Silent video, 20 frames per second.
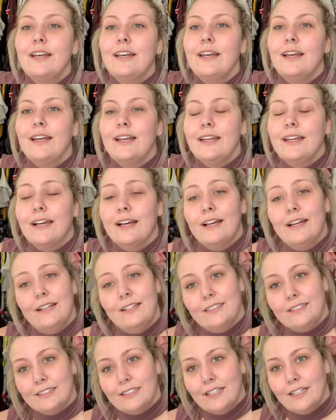Hey
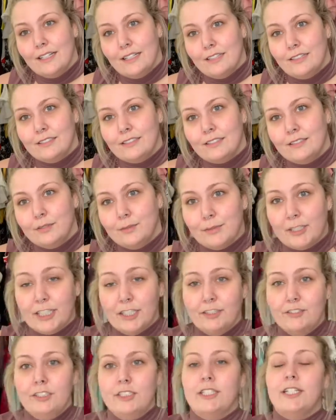guys, this is my
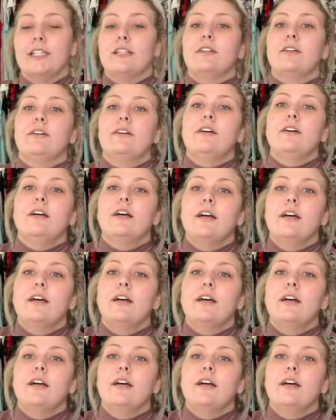new channel,